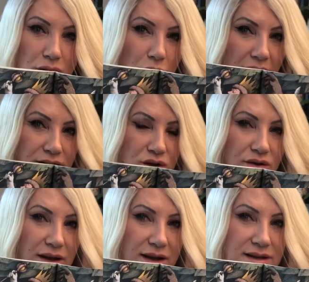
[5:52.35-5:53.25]
Why do you
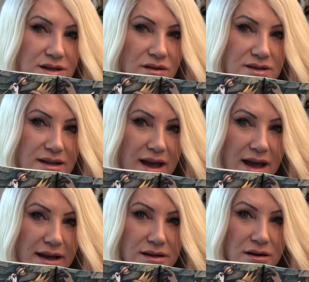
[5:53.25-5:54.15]
think he's not
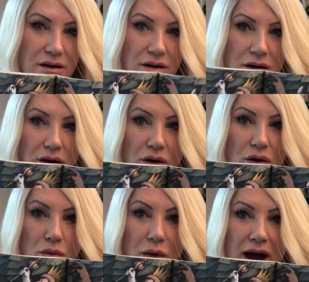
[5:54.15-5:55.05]
scared?
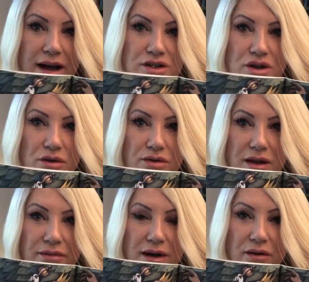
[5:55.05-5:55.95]
Why do you
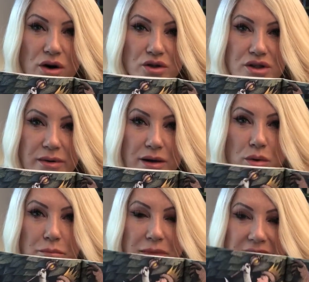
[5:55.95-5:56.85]
think they're all doing
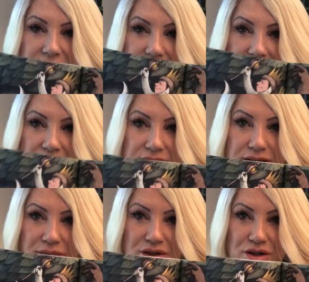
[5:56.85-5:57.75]
what Max tells
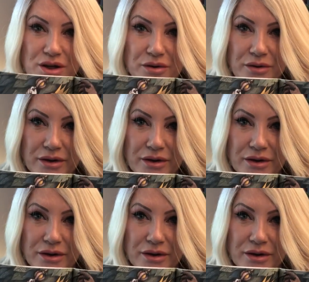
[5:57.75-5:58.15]
them to do?